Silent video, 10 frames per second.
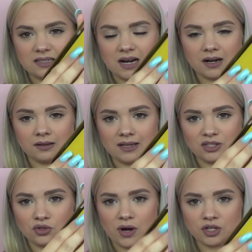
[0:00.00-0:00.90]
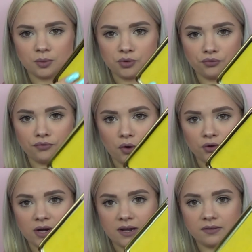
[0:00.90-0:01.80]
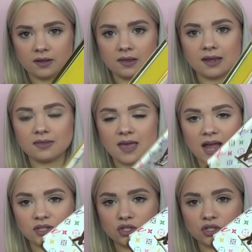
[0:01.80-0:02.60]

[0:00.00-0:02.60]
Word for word: It's not gonna like scratch up your phone or anything like that.